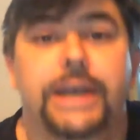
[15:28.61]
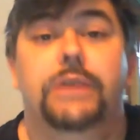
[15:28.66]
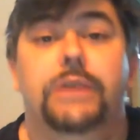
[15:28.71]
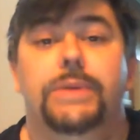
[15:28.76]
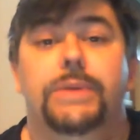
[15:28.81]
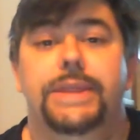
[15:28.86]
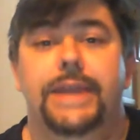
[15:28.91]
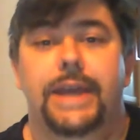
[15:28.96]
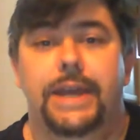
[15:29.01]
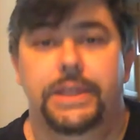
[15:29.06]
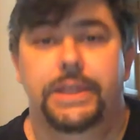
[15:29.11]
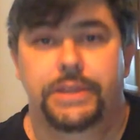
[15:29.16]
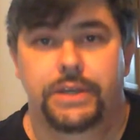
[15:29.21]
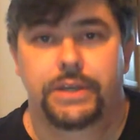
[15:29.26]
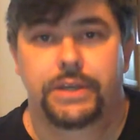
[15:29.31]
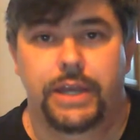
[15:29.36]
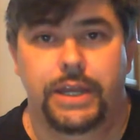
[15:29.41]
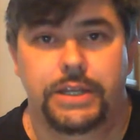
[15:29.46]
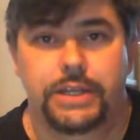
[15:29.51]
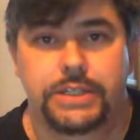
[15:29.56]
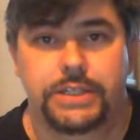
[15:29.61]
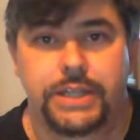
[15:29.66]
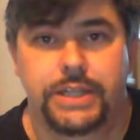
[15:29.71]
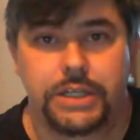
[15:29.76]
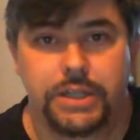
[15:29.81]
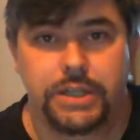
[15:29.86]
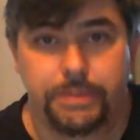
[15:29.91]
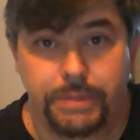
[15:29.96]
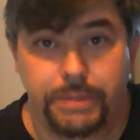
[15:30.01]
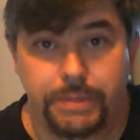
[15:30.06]
VIII, Anastasia.
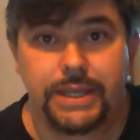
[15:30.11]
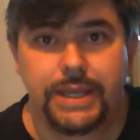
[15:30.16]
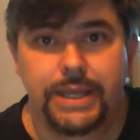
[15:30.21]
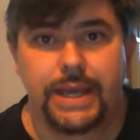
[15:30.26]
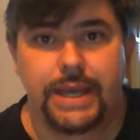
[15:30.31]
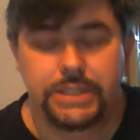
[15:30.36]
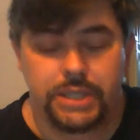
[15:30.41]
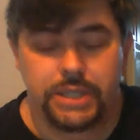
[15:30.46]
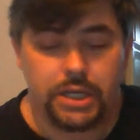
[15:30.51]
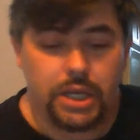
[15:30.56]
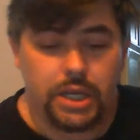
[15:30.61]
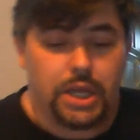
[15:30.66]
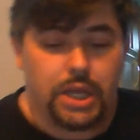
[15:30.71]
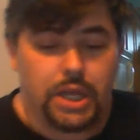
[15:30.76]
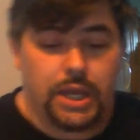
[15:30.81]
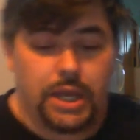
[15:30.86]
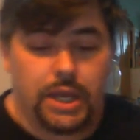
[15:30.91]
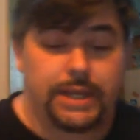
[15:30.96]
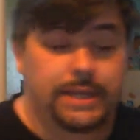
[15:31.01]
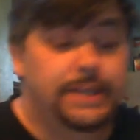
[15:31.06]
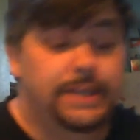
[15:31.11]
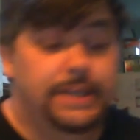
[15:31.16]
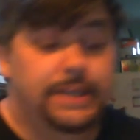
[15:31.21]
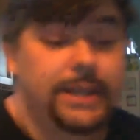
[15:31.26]
But yes, and he did get